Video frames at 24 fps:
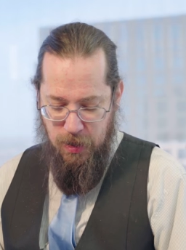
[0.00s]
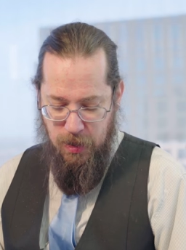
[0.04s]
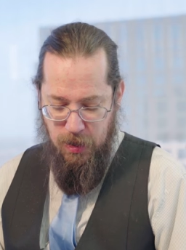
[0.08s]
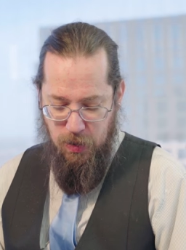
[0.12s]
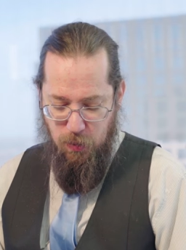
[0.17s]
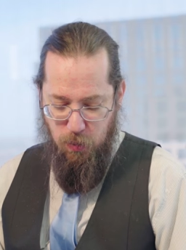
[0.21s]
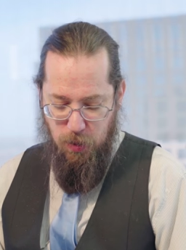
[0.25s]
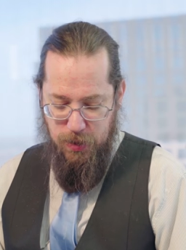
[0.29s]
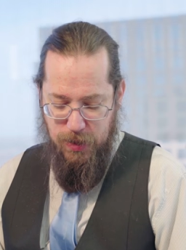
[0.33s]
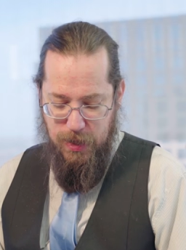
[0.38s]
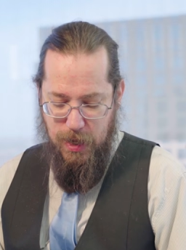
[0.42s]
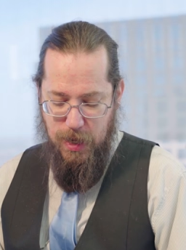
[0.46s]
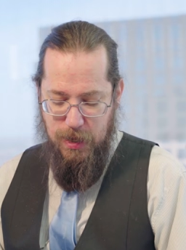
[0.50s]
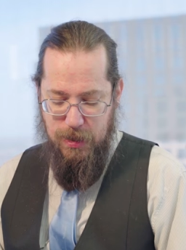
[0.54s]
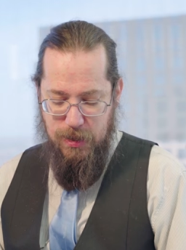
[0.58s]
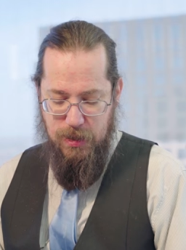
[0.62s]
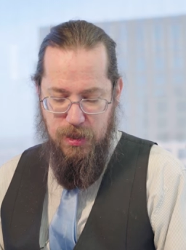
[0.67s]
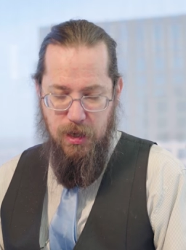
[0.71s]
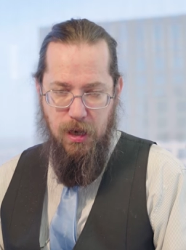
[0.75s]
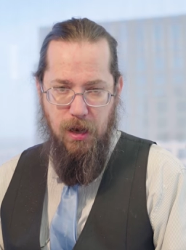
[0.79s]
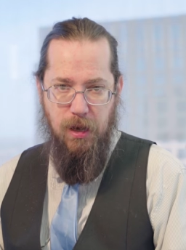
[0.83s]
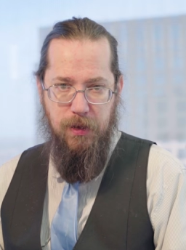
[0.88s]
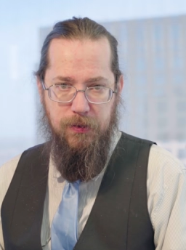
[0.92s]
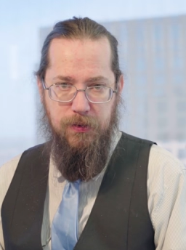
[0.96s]
What that
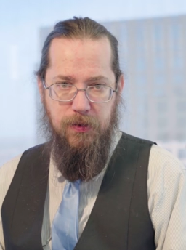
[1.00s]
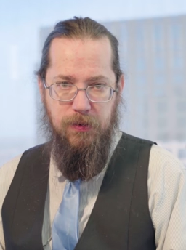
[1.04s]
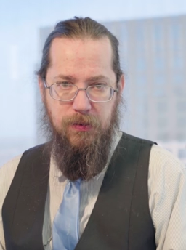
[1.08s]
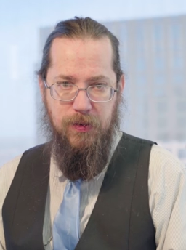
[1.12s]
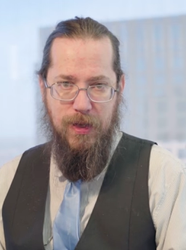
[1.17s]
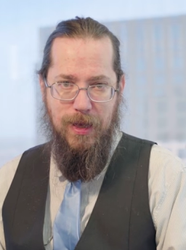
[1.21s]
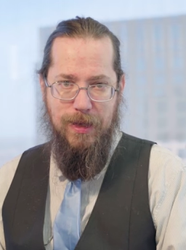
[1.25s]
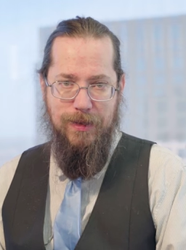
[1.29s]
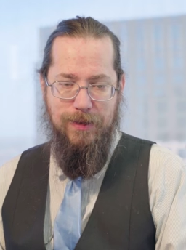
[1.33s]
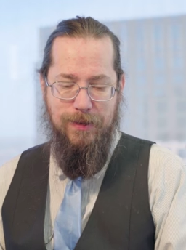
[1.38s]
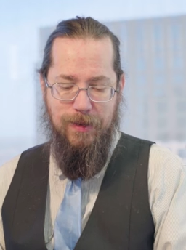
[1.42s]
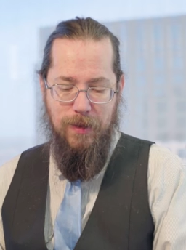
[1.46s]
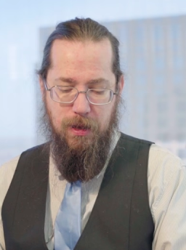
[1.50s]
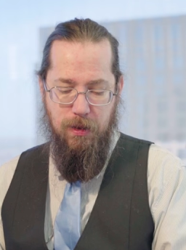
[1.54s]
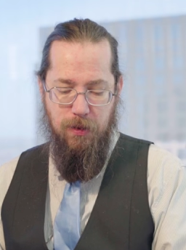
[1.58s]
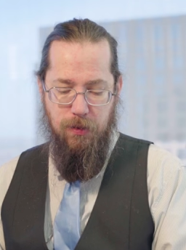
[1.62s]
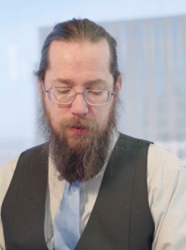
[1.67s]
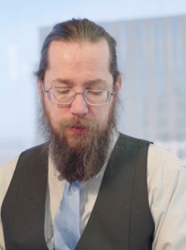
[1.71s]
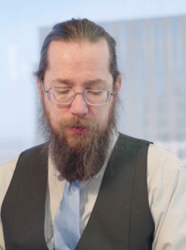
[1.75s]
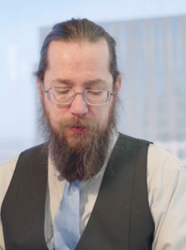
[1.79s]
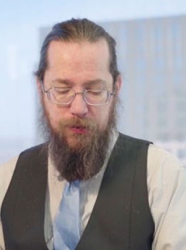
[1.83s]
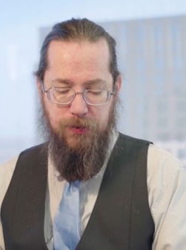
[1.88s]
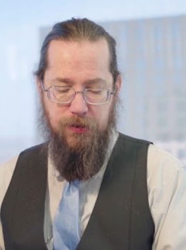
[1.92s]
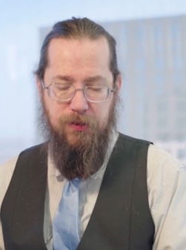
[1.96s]
does is that
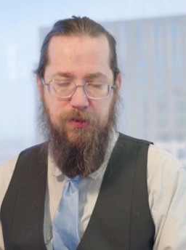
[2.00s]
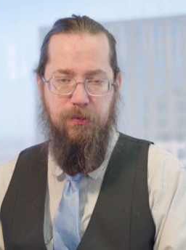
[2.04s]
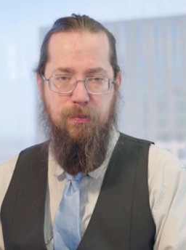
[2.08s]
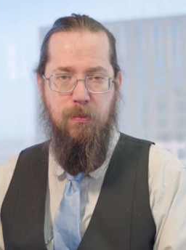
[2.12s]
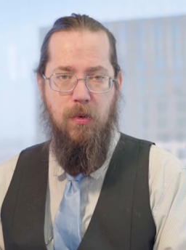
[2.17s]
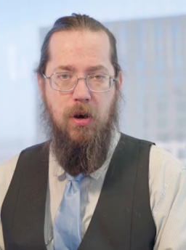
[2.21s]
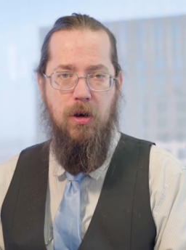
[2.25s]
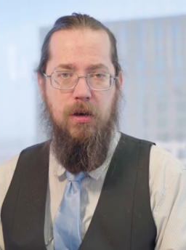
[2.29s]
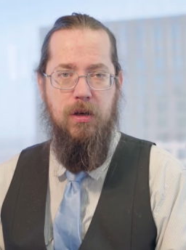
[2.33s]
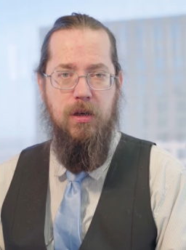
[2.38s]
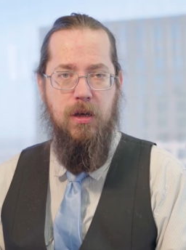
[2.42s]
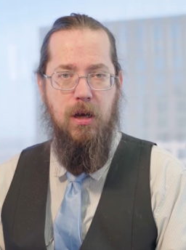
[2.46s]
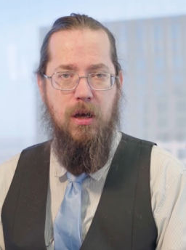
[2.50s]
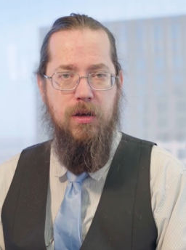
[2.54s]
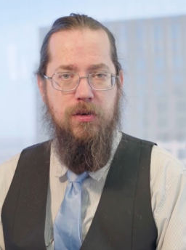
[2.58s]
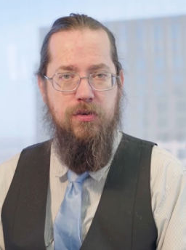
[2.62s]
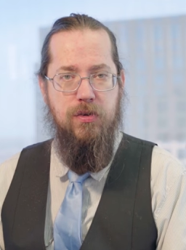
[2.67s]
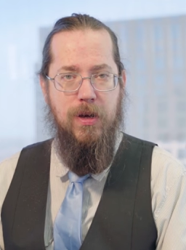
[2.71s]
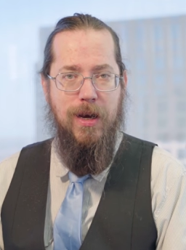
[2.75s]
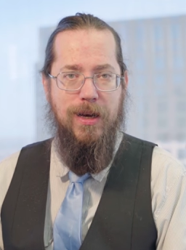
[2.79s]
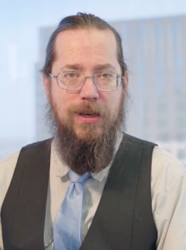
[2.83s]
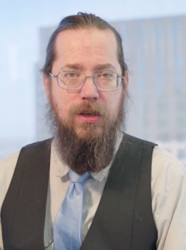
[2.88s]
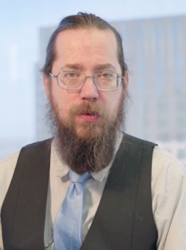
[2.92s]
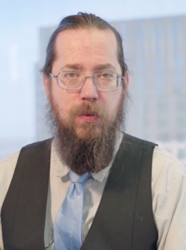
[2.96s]
tells the smart
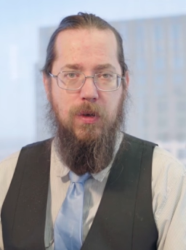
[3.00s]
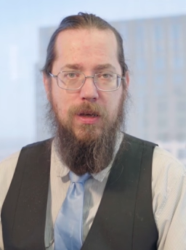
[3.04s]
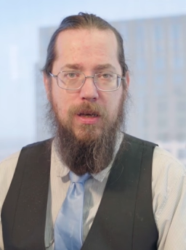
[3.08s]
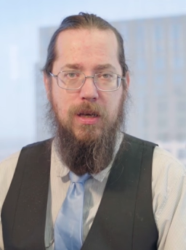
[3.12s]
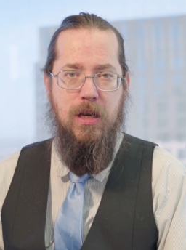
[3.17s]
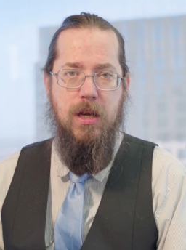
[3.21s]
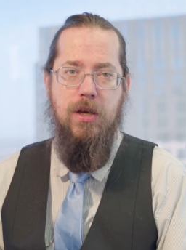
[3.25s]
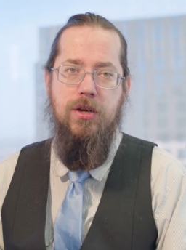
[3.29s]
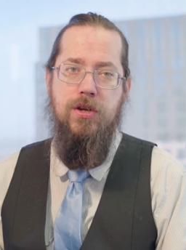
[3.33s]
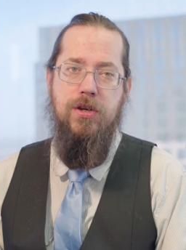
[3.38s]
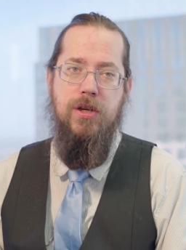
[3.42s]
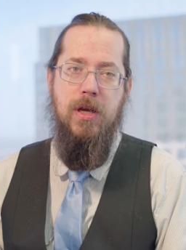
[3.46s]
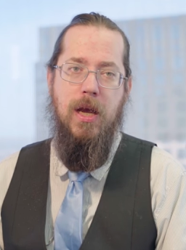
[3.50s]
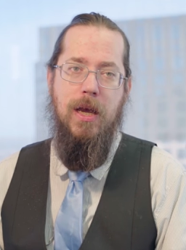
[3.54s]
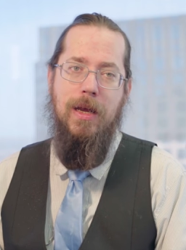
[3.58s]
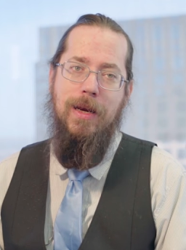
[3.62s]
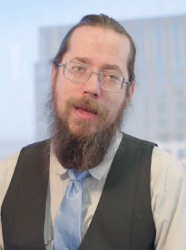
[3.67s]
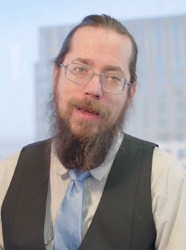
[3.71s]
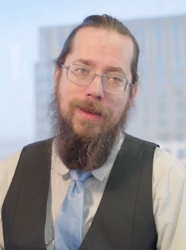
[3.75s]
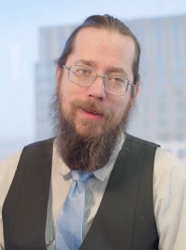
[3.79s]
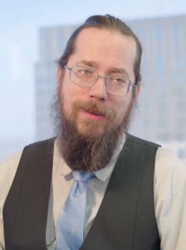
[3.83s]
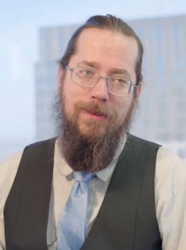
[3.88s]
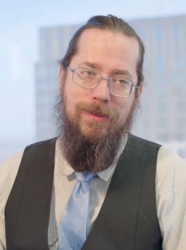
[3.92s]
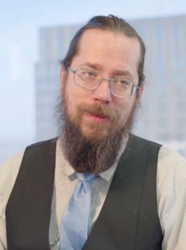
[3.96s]
contract to initiate
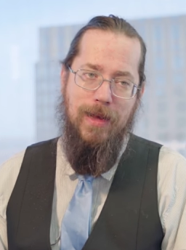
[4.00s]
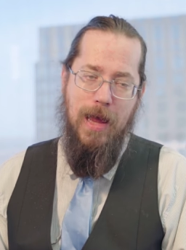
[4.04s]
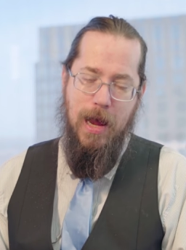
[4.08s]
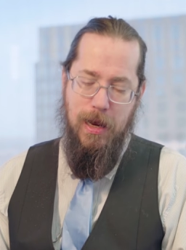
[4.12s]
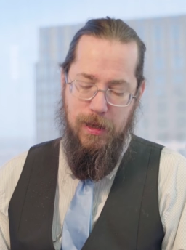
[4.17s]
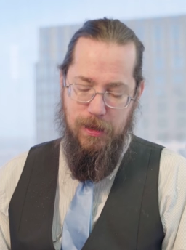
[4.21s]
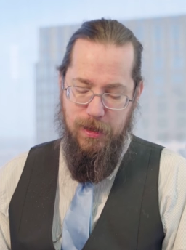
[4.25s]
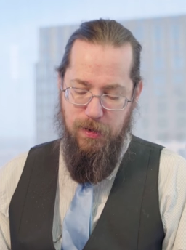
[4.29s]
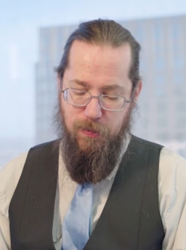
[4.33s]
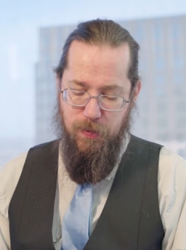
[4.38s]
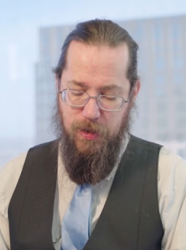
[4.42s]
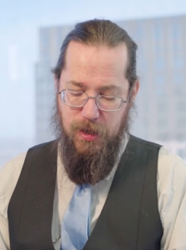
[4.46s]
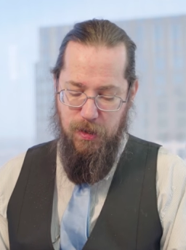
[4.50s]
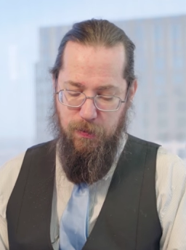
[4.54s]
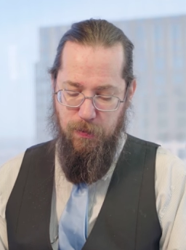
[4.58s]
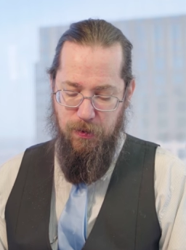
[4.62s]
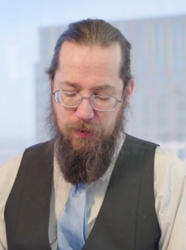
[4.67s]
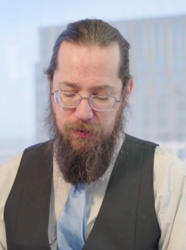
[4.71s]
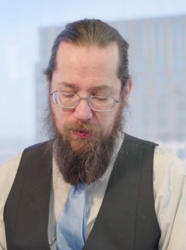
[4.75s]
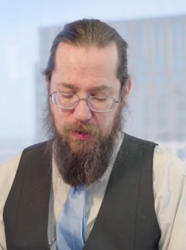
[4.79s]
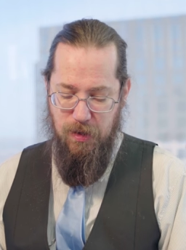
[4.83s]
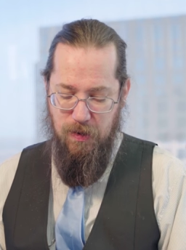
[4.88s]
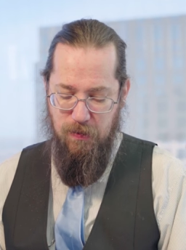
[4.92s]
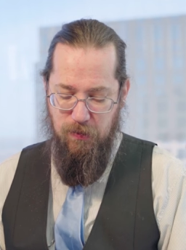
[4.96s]
exactly when it
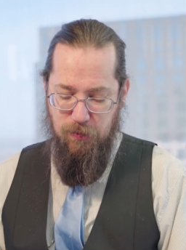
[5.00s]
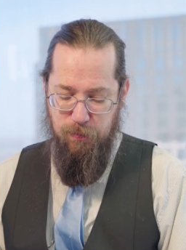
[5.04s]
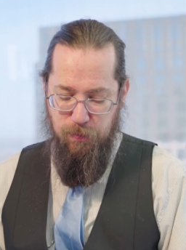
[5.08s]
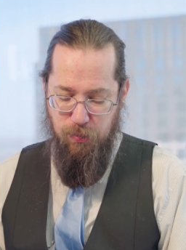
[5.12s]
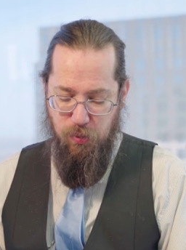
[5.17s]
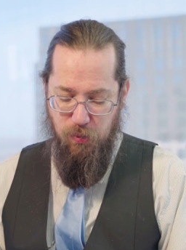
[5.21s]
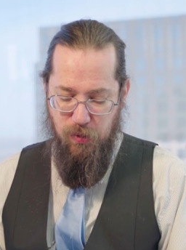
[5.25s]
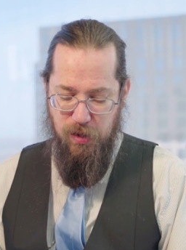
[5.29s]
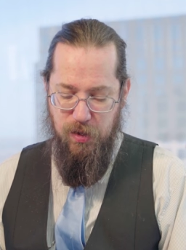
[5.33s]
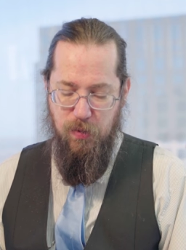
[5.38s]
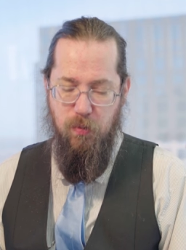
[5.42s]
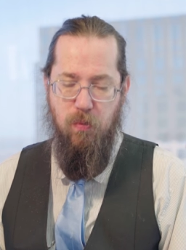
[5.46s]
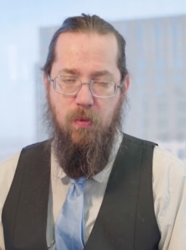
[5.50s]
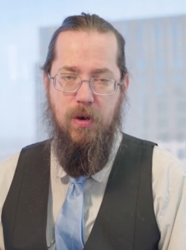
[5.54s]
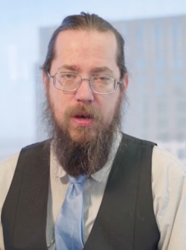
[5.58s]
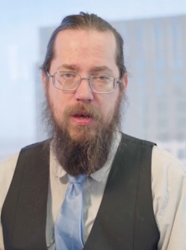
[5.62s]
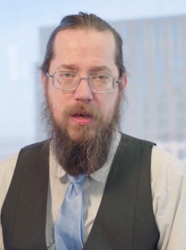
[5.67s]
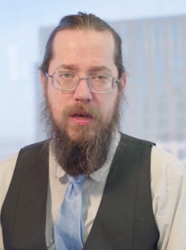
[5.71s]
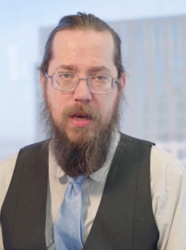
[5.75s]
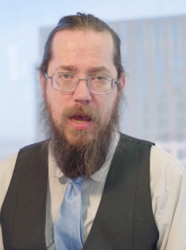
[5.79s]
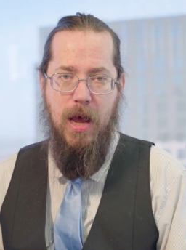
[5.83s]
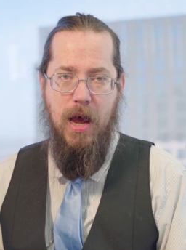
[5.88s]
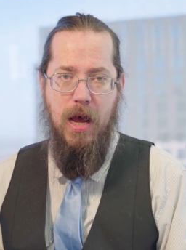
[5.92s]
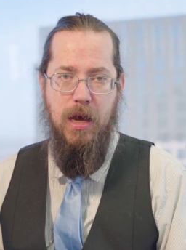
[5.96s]
receives 0.1
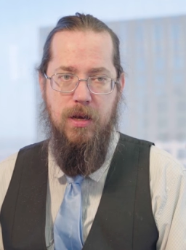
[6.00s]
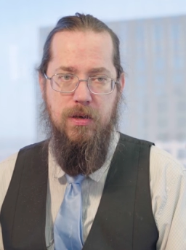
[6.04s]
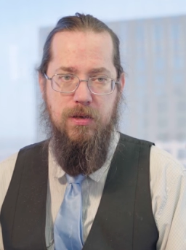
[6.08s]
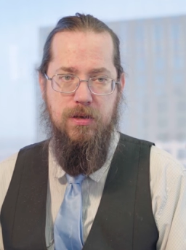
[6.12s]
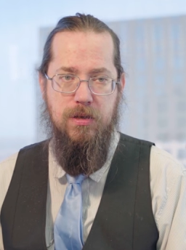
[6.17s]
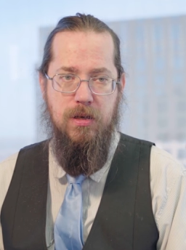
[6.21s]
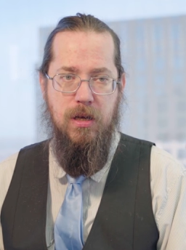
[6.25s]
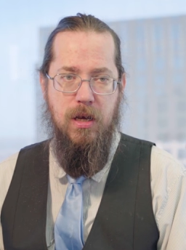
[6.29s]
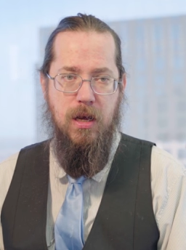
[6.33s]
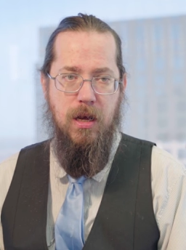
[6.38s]
dash,